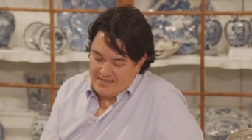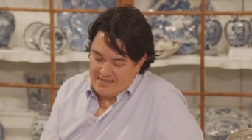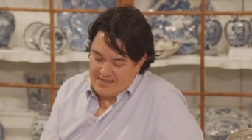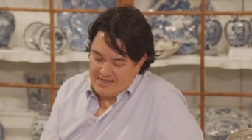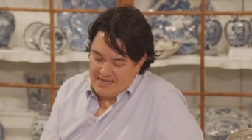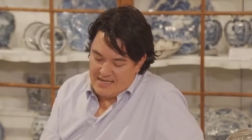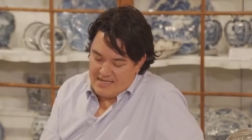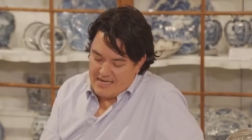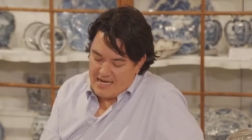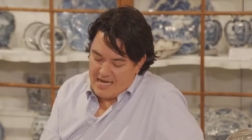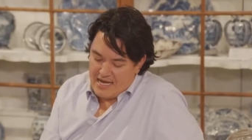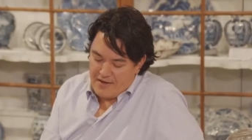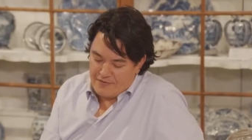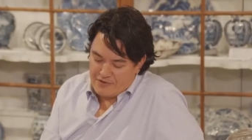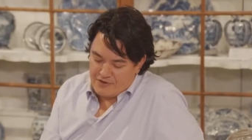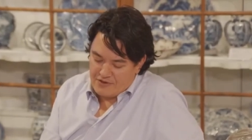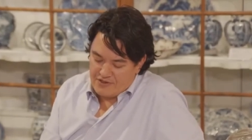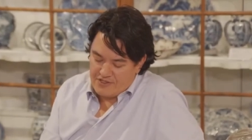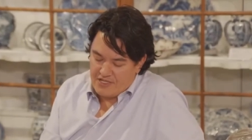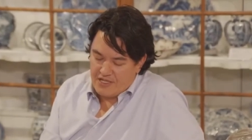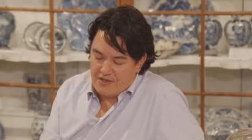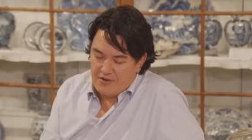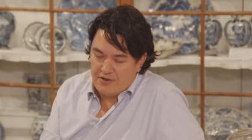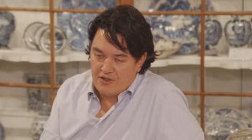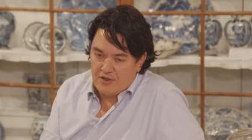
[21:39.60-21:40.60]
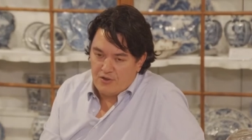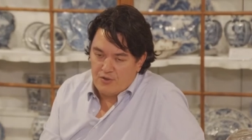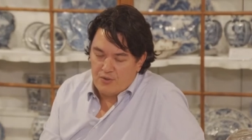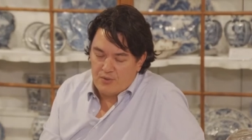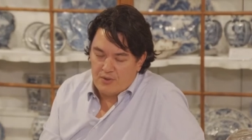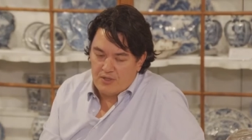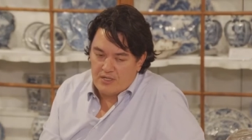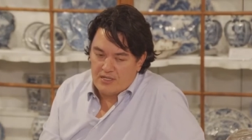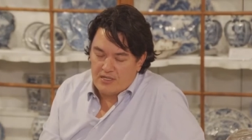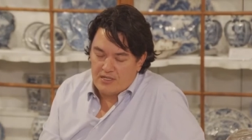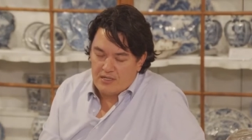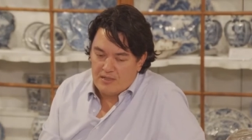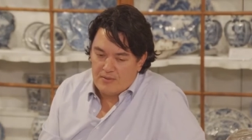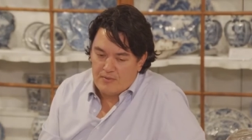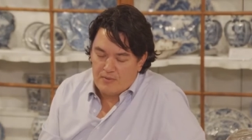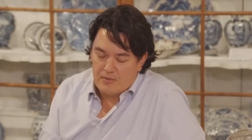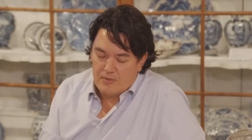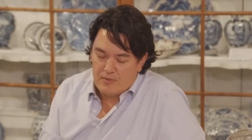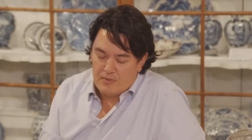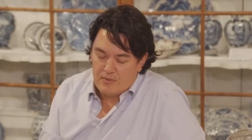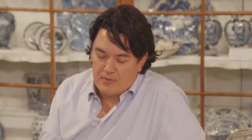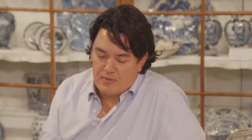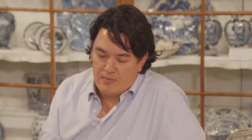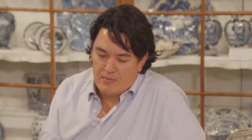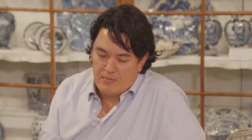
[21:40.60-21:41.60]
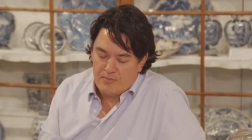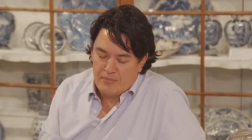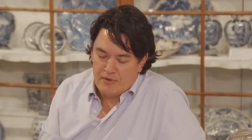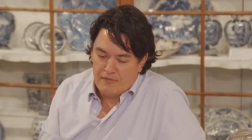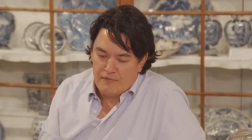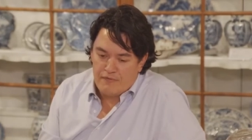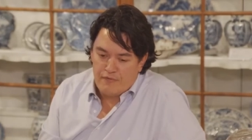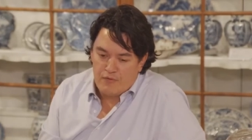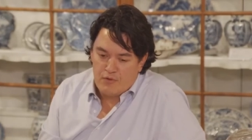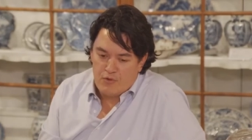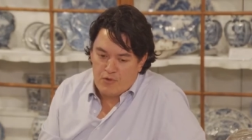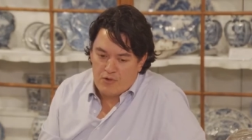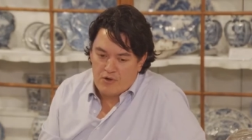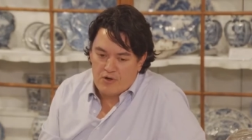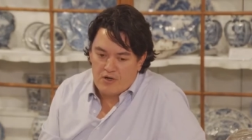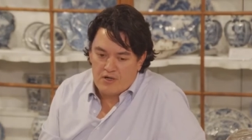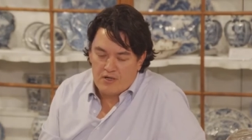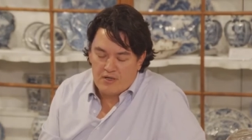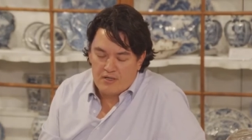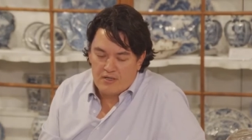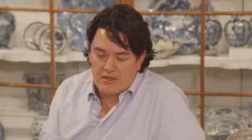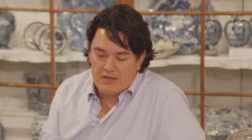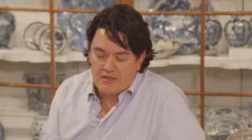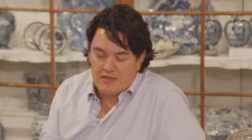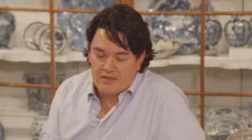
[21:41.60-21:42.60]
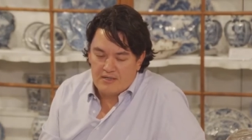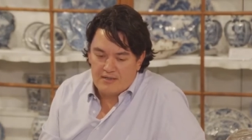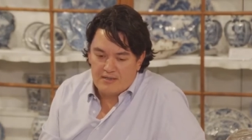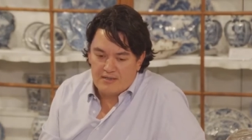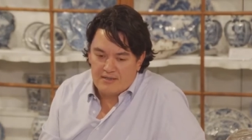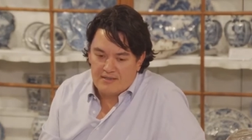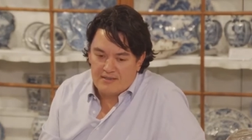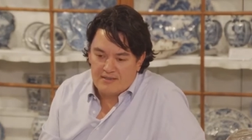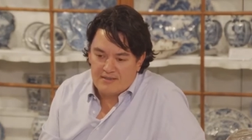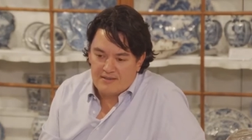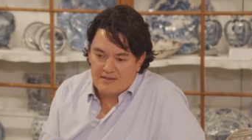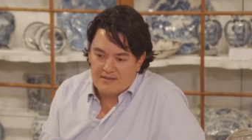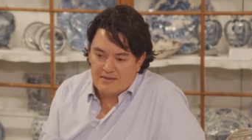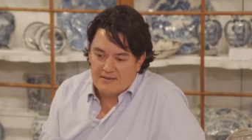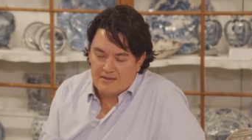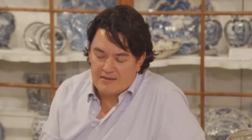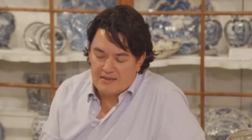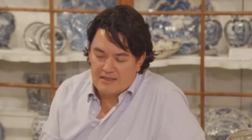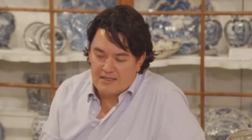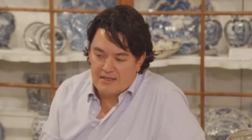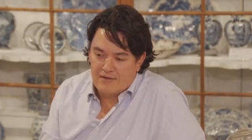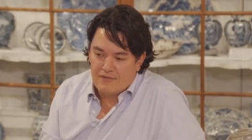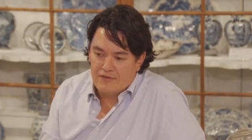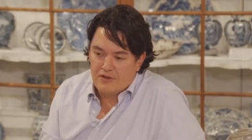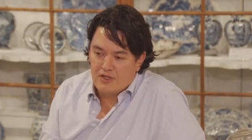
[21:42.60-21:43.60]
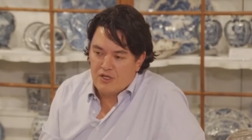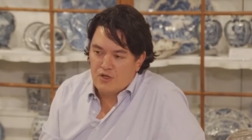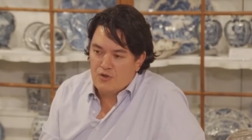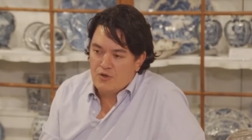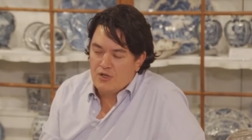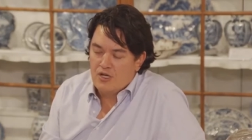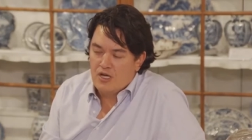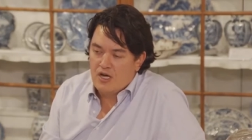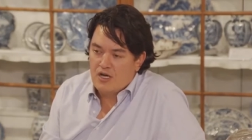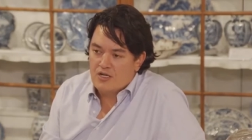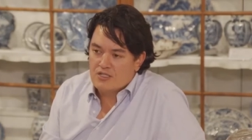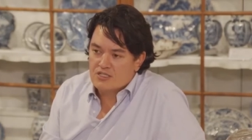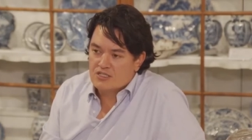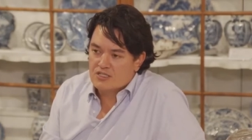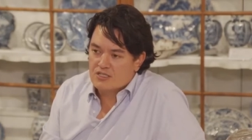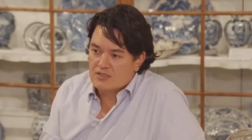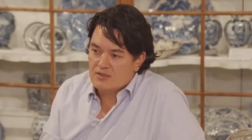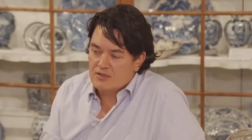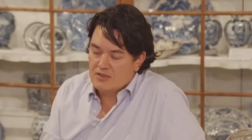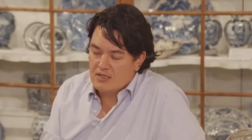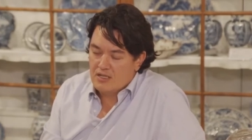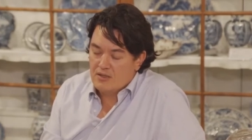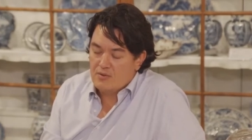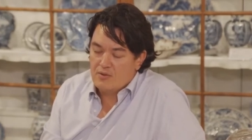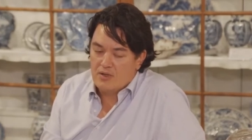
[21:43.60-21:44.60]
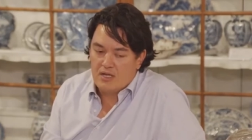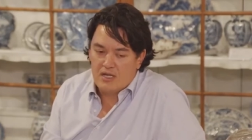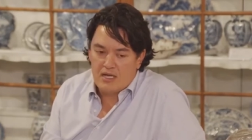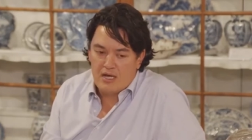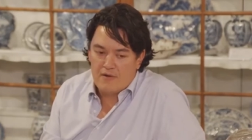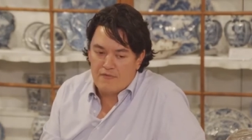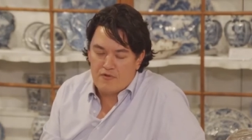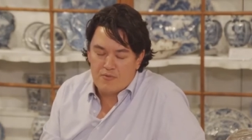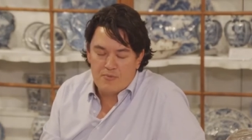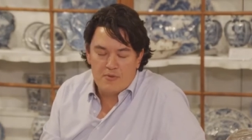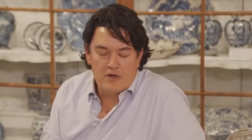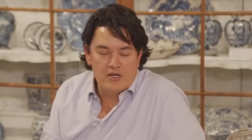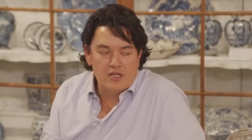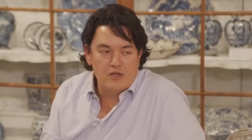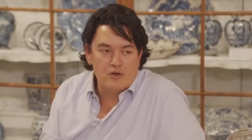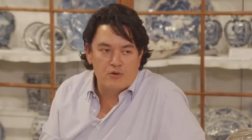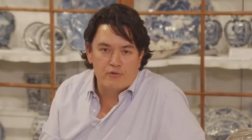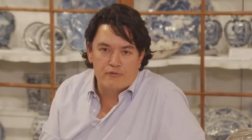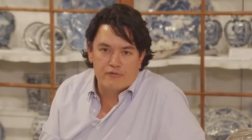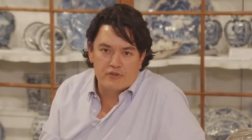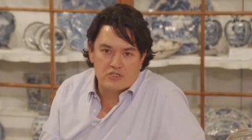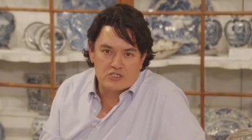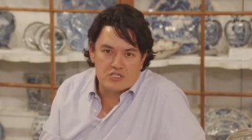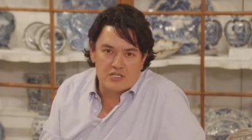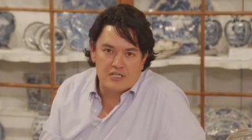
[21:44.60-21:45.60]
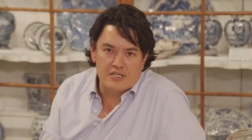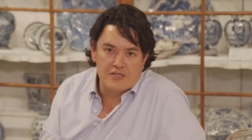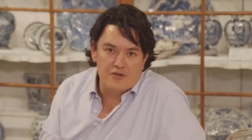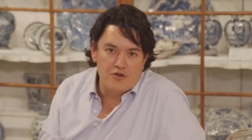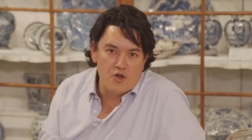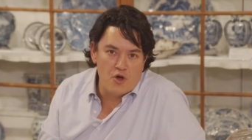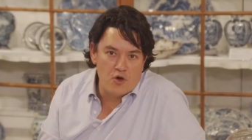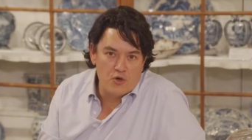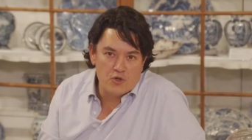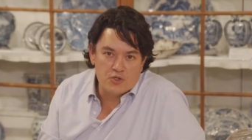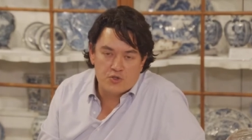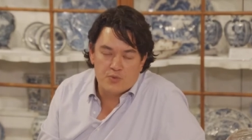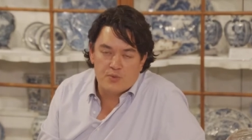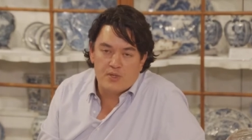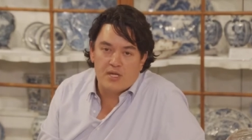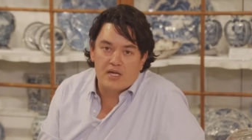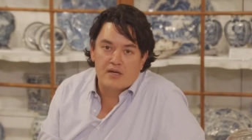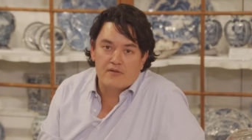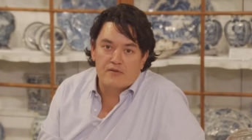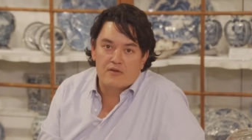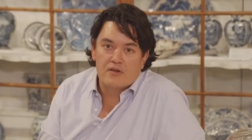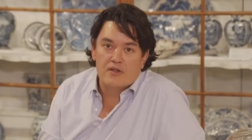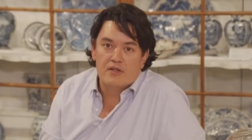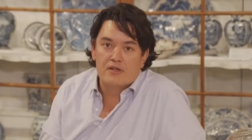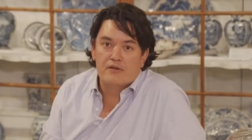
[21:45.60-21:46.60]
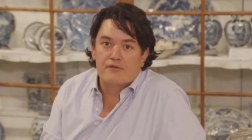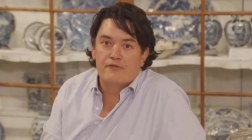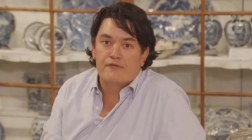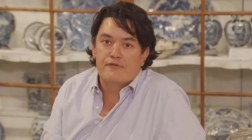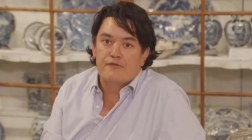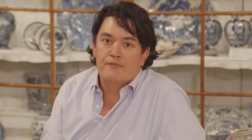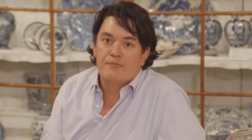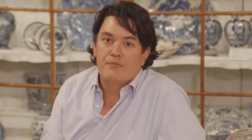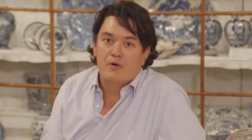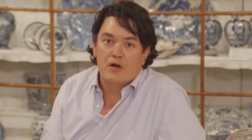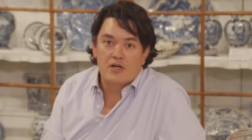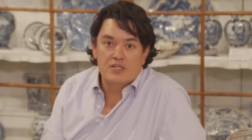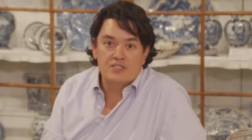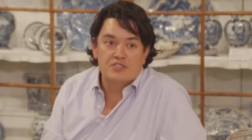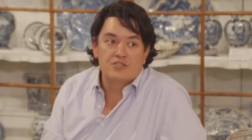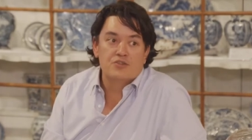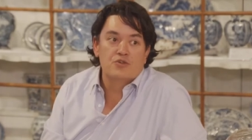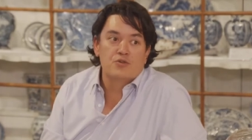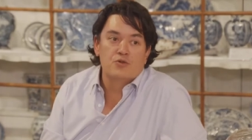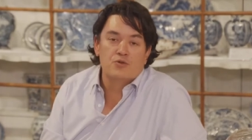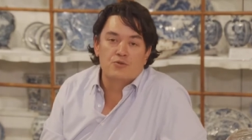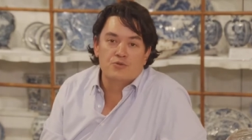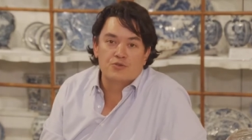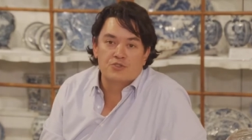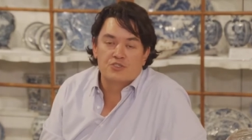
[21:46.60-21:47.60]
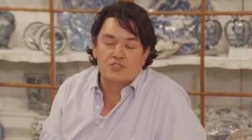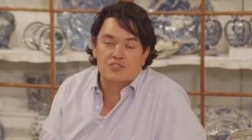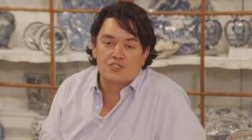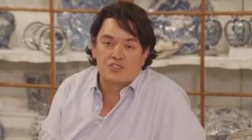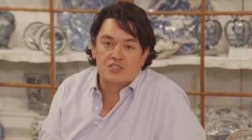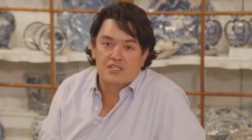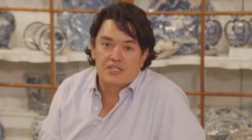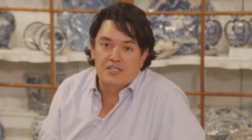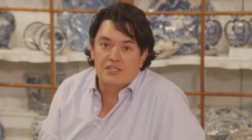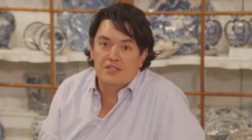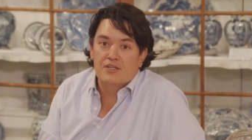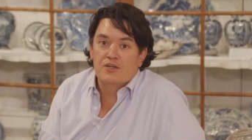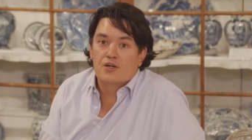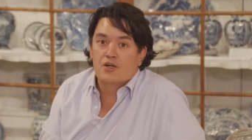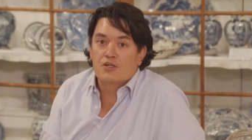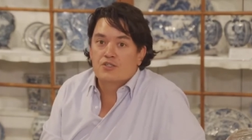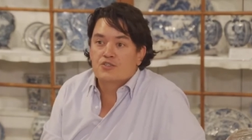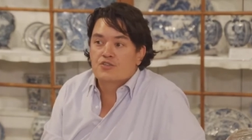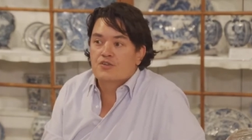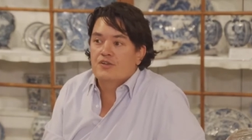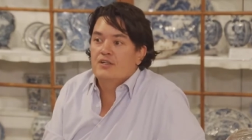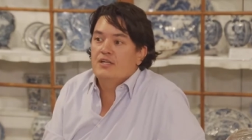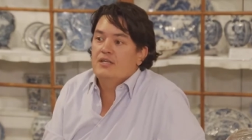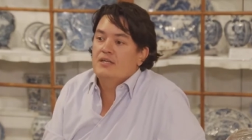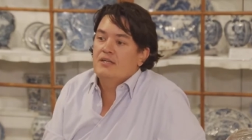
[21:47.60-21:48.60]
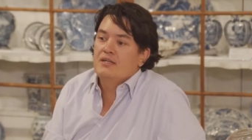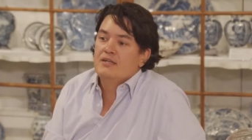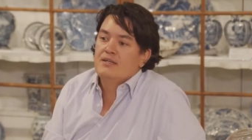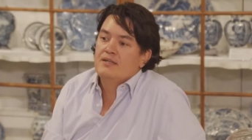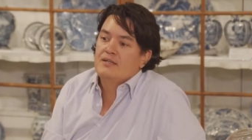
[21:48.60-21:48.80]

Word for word: And I have to tell you, uh, before uh, giving you the answer that everybody obviously knows we have a lot of bicycles in the country.